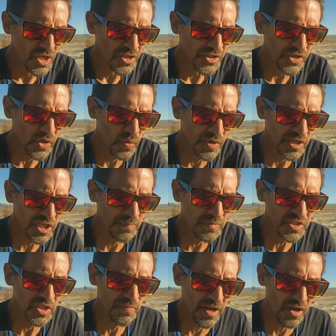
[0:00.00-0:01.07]
So when it
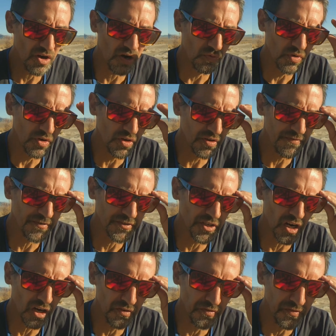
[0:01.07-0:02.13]
comes to my artwork,
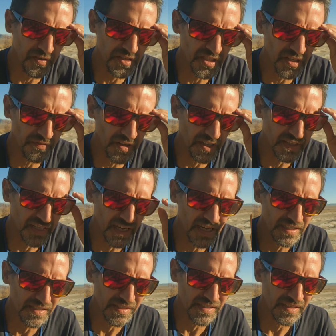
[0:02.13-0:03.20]
photography, stuff like
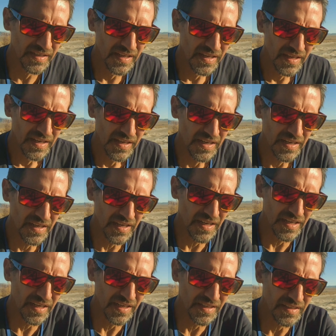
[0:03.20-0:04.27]
that,
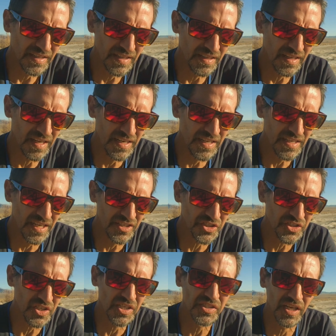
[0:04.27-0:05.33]
any kind of
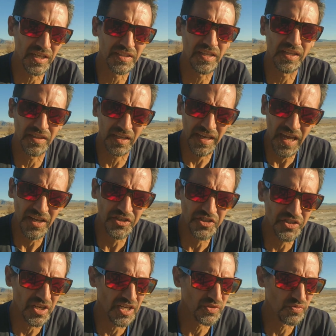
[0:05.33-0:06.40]
shots like that, the candid
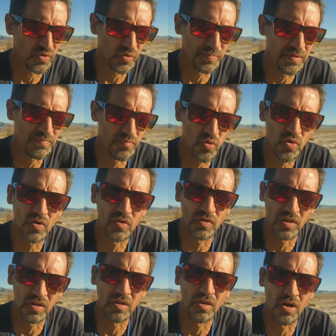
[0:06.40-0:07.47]
shots will be
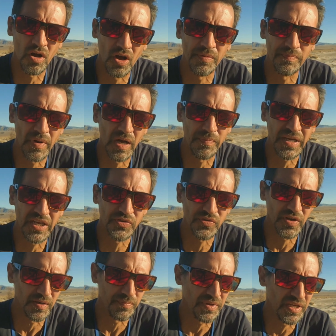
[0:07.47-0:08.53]
more on my
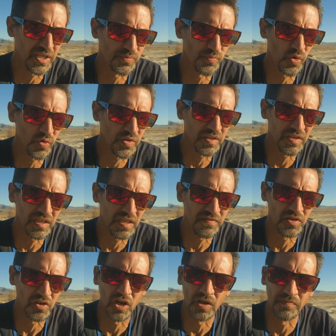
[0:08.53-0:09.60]
Patreon page, more than
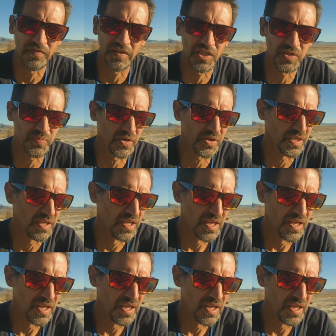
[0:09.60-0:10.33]
even on Facebook.